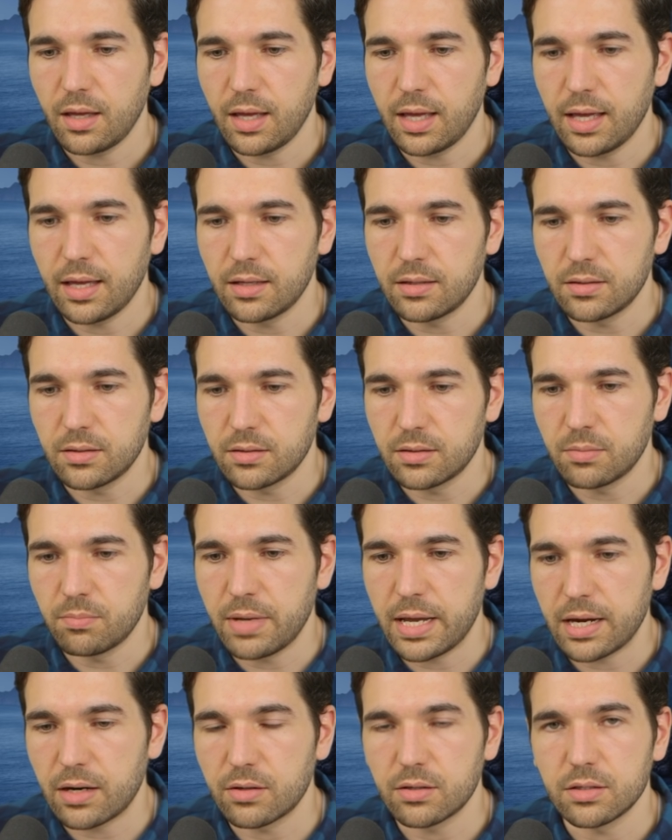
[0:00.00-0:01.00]
and the
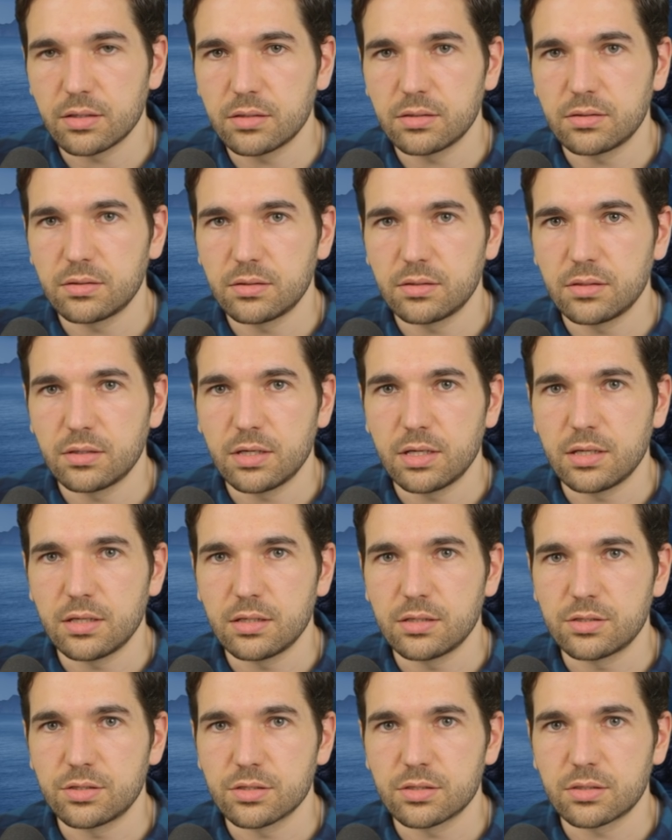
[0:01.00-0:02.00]
mayor
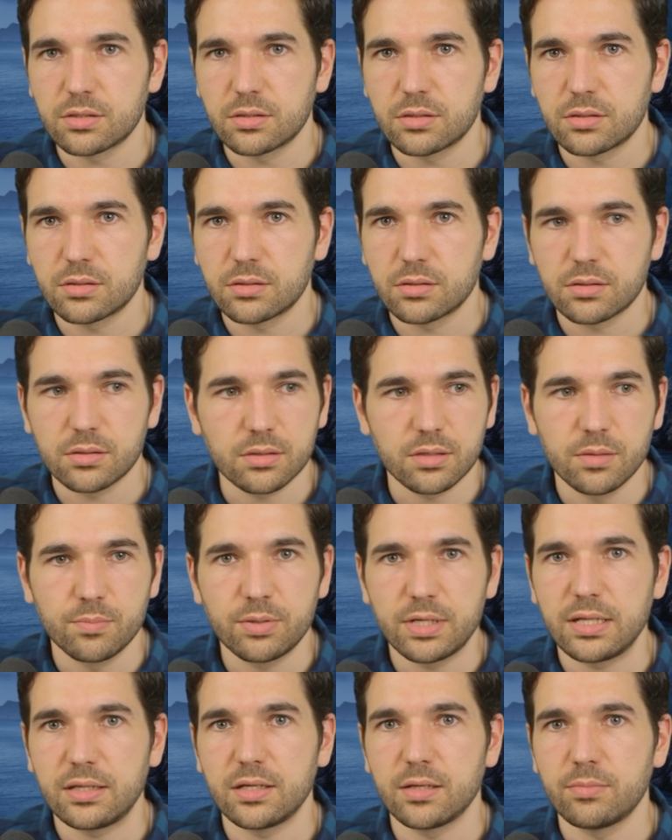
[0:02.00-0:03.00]
is just
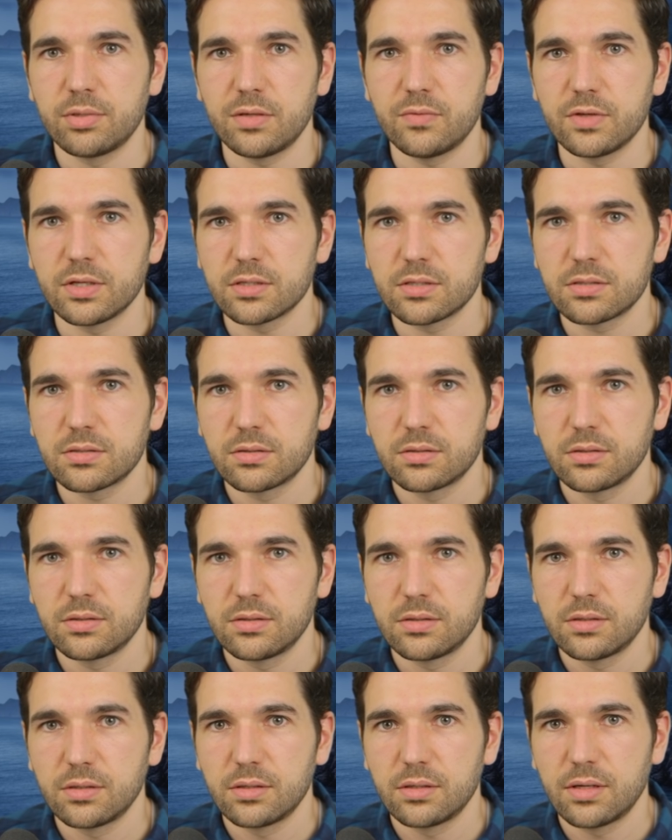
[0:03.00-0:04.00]
completely oblivious,
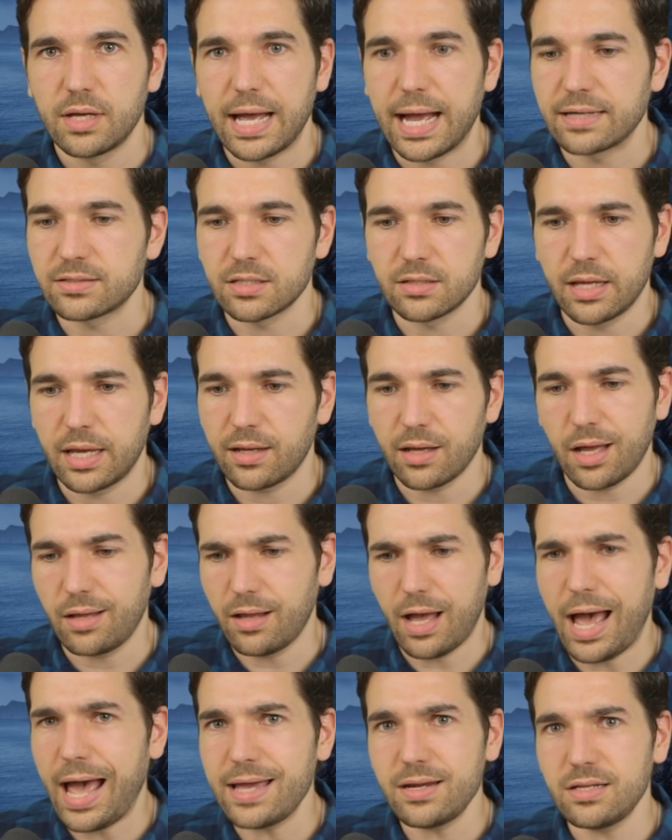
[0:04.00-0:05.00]
acting like,
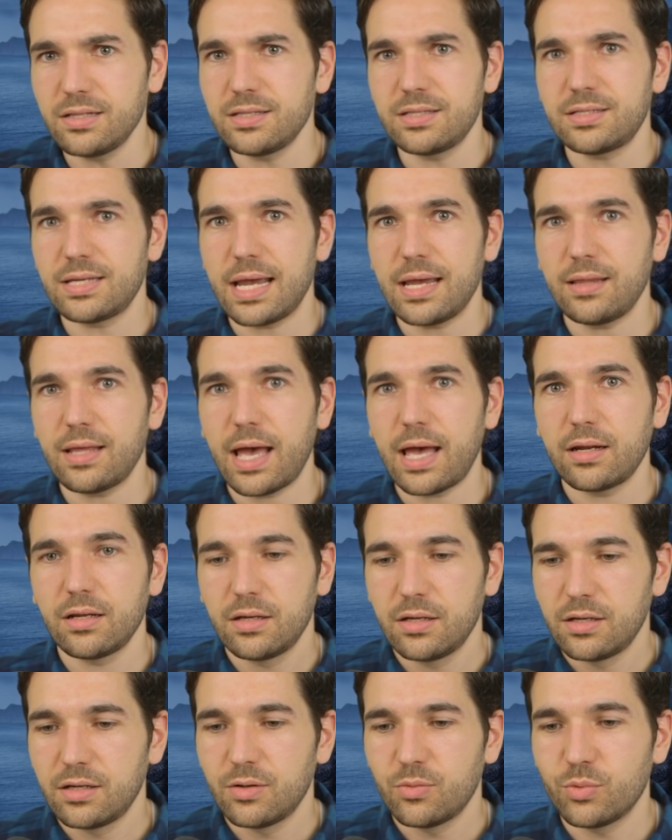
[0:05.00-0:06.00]
I didn't say
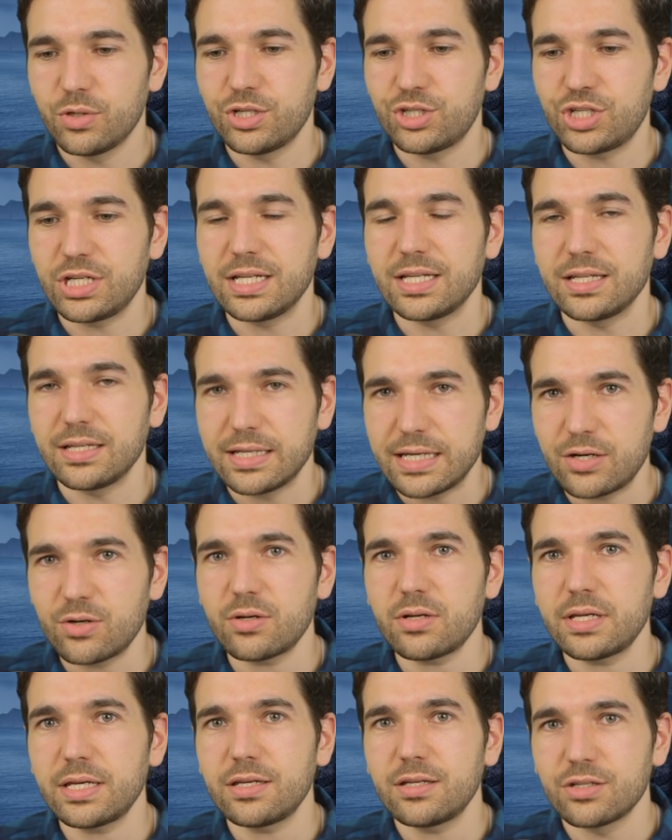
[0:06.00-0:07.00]
that, when she
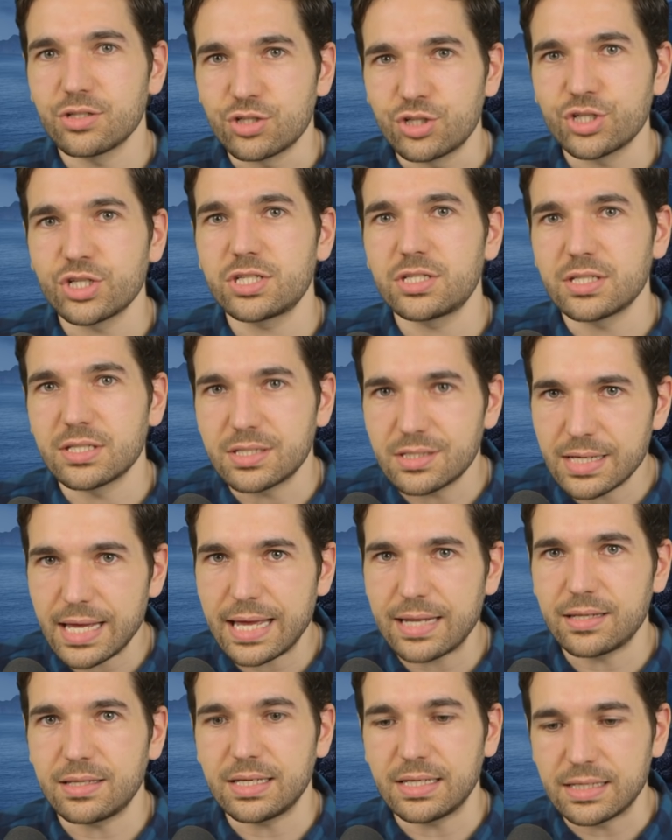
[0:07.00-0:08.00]
literally just
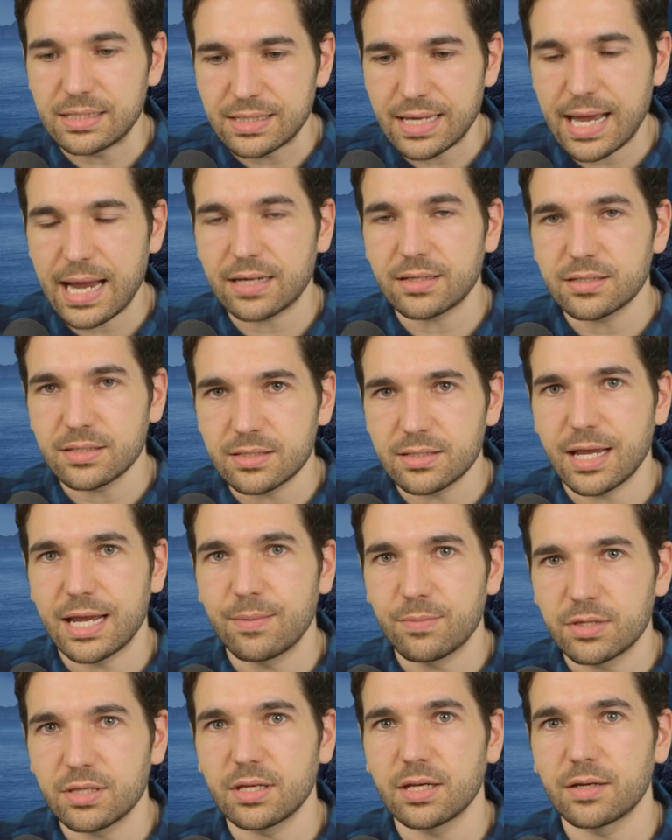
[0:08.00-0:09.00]
said the exact
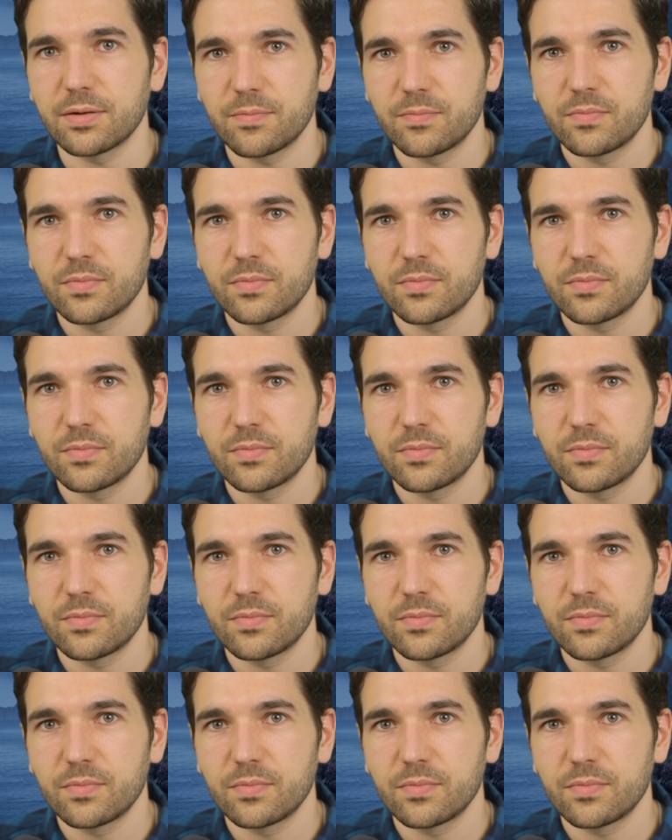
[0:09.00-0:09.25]
same thing.